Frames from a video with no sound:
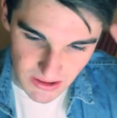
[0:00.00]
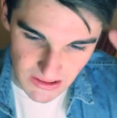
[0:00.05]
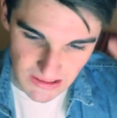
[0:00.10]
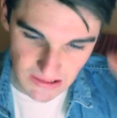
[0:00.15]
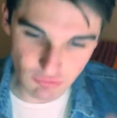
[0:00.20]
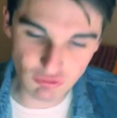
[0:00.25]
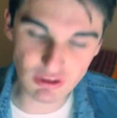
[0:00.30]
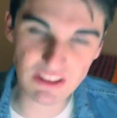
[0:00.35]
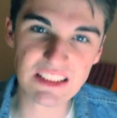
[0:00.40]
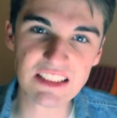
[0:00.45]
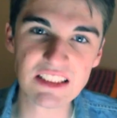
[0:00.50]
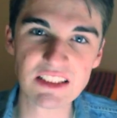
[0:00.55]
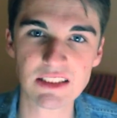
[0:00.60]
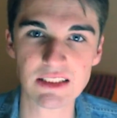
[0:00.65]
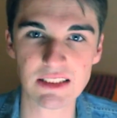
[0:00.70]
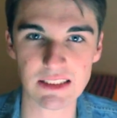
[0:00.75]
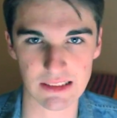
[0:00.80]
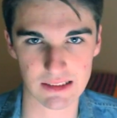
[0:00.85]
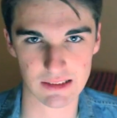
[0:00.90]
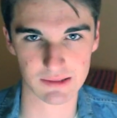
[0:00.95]

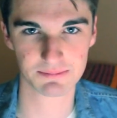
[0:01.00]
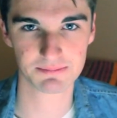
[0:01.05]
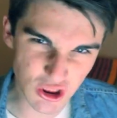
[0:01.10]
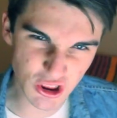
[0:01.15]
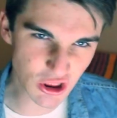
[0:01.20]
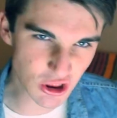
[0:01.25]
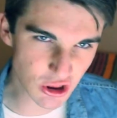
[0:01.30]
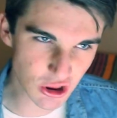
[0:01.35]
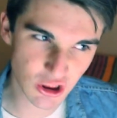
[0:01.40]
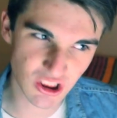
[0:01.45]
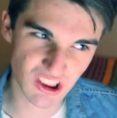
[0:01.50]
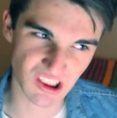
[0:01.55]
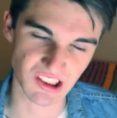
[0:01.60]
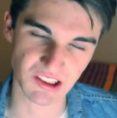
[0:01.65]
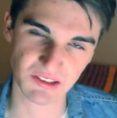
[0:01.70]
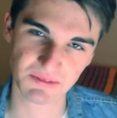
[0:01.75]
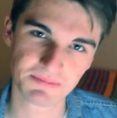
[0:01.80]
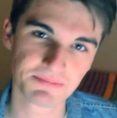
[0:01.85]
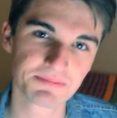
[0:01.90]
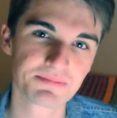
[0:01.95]
unrealistic.
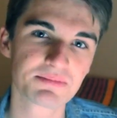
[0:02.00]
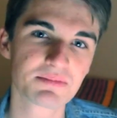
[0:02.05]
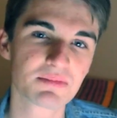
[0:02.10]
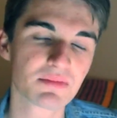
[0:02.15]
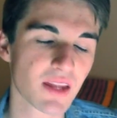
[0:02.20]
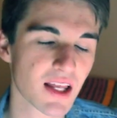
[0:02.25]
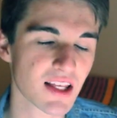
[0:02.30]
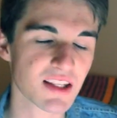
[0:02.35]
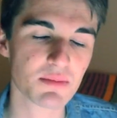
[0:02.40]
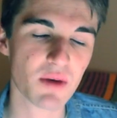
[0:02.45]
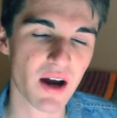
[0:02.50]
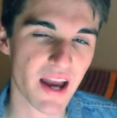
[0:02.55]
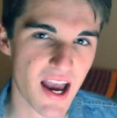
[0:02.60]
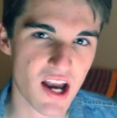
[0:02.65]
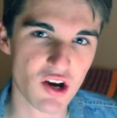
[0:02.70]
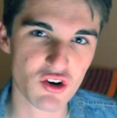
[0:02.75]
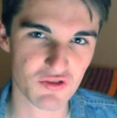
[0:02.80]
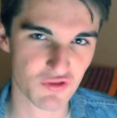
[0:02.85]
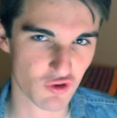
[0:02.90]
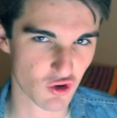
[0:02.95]
That's my
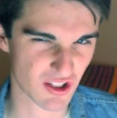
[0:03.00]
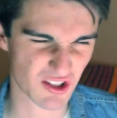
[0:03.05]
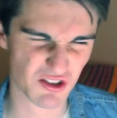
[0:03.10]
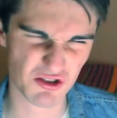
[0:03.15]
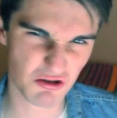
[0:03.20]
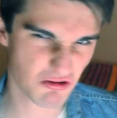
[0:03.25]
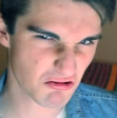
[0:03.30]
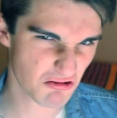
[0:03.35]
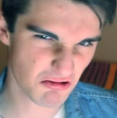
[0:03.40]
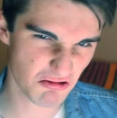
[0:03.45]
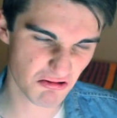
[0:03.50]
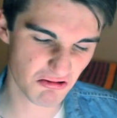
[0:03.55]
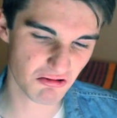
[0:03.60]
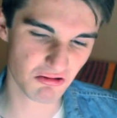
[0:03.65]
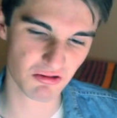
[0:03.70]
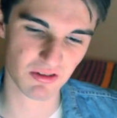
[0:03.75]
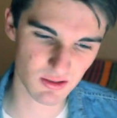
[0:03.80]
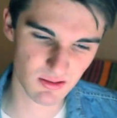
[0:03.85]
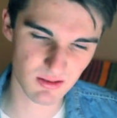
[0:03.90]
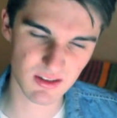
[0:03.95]
angry voice.
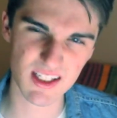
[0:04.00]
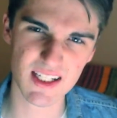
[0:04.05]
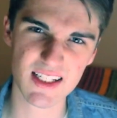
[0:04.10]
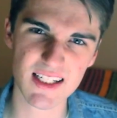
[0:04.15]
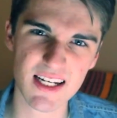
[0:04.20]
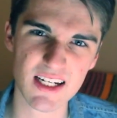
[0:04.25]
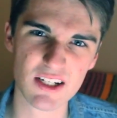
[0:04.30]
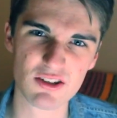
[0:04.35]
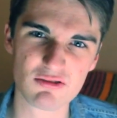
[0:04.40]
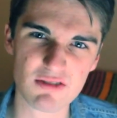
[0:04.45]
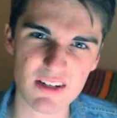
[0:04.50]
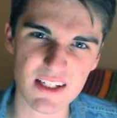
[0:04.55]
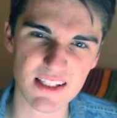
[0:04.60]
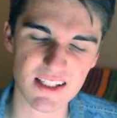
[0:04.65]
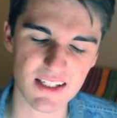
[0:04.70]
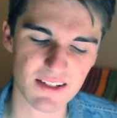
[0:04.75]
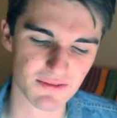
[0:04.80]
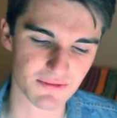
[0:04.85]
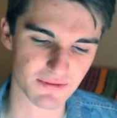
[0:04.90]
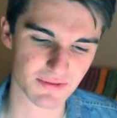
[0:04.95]
I don't sound that
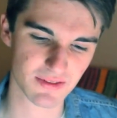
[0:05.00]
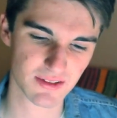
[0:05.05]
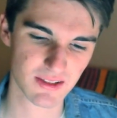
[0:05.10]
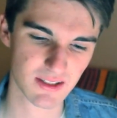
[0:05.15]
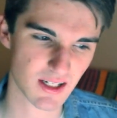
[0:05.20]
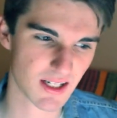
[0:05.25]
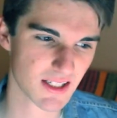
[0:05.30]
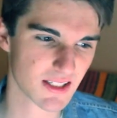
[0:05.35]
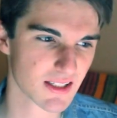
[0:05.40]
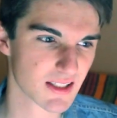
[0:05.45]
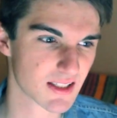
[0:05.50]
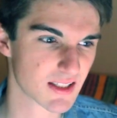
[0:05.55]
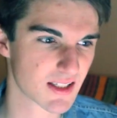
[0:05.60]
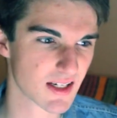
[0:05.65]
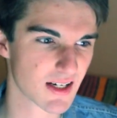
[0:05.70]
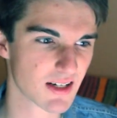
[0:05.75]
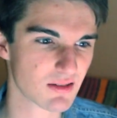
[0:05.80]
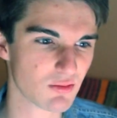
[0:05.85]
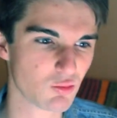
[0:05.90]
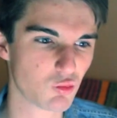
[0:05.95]
aggressive. I just
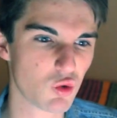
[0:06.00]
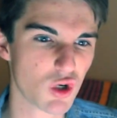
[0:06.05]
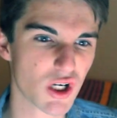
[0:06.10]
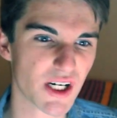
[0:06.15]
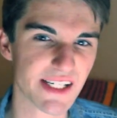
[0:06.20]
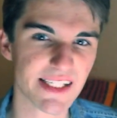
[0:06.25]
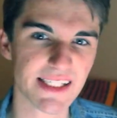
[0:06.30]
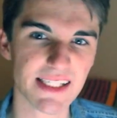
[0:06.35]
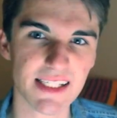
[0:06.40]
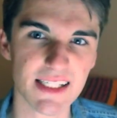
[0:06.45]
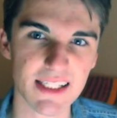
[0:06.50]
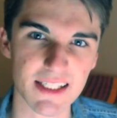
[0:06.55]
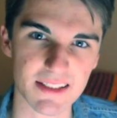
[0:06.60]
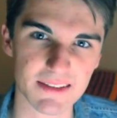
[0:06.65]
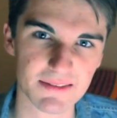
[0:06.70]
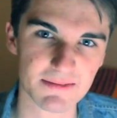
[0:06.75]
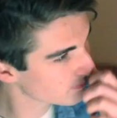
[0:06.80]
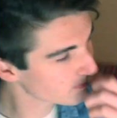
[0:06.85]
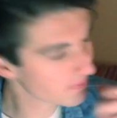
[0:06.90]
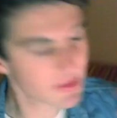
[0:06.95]
sound whiny.
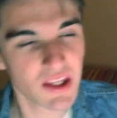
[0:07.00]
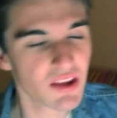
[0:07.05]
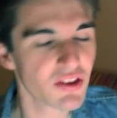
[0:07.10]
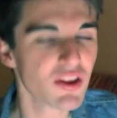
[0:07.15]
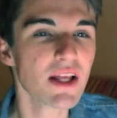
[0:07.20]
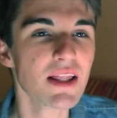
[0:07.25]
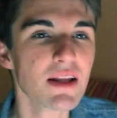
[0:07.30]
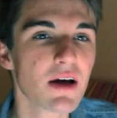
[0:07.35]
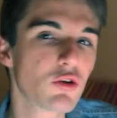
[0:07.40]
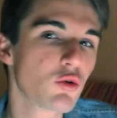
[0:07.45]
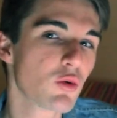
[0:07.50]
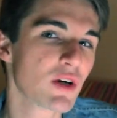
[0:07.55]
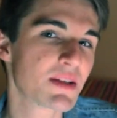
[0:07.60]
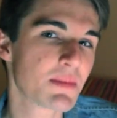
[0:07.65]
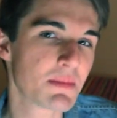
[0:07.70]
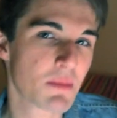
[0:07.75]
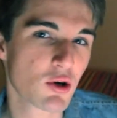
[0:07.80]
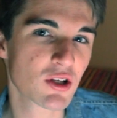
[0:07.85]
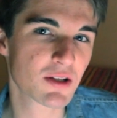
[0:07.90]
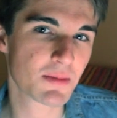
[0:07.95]
But the thing that
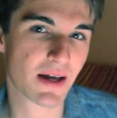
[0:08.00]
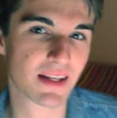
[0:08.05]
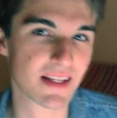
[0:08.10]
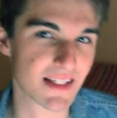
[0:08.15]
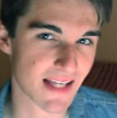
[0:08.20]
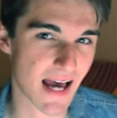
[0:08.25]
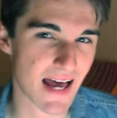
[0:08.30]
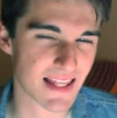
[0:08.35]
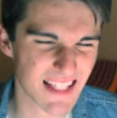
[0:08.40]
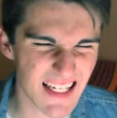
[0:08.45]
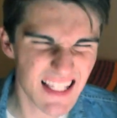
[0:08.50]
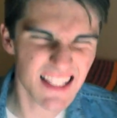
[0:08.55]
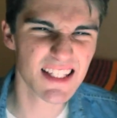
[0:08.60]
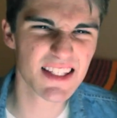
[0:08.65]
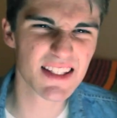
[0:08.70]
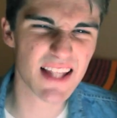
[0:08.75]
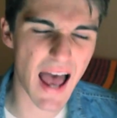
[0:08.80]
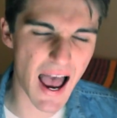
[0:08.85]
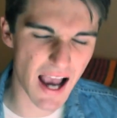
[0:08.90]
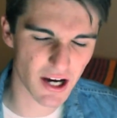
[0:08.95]
annoys me most about these ads
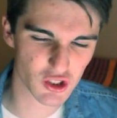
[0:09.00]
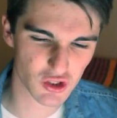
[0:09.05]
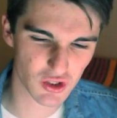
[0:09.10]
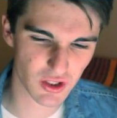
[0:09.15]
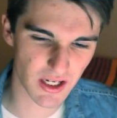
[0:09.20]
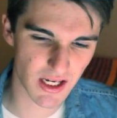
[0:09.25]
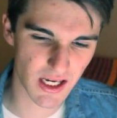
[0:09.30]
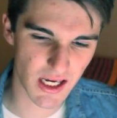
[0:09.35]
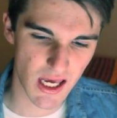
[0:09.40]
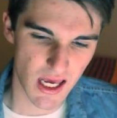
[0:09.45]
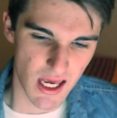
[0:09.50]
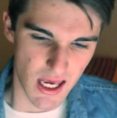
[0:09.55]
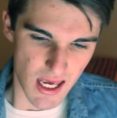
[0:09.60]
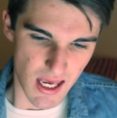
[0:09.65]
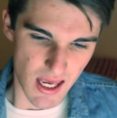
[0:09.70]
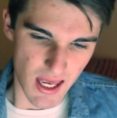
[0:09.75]
isn't actually